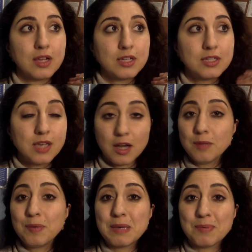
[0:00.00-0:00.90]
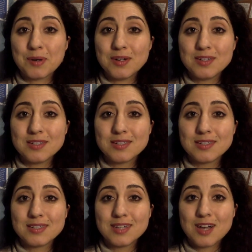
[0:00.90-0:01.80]
young people
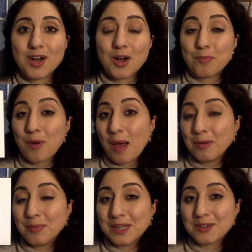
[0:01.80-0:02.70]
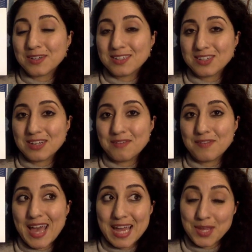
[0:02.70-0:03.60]
are probably going to live
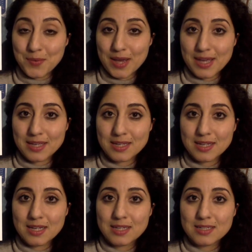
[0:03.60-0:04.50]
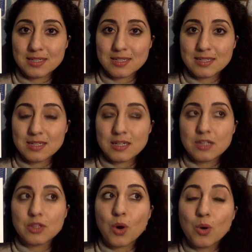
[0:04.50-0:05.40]
anyway.
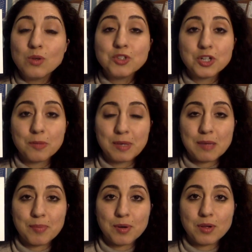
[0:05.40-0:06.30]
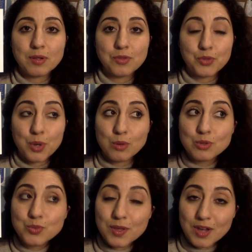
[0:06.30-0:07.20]
The older people,
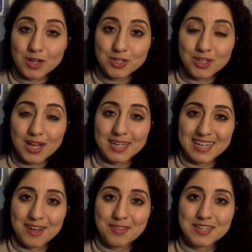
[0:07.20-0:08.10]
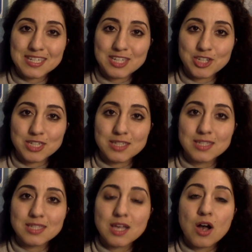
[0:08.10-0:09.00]
those with underlying health
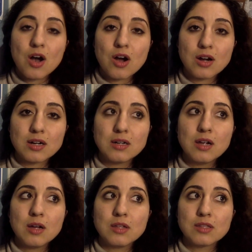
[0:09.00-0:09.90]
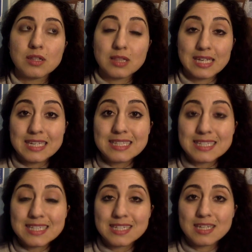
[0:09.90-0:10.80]
conditions, are the
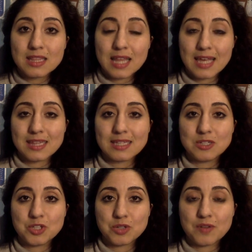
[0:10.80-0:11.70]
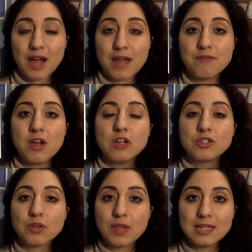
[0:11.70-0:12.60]
least likely to survive.
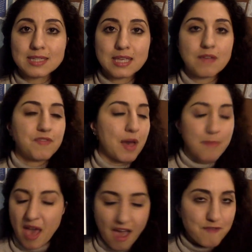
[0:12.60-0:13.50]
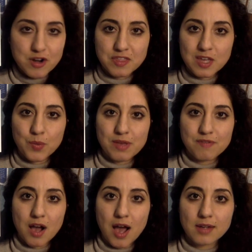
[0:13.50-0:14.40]
So let's give them everything we've
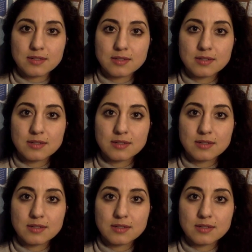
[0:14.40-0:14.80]
got.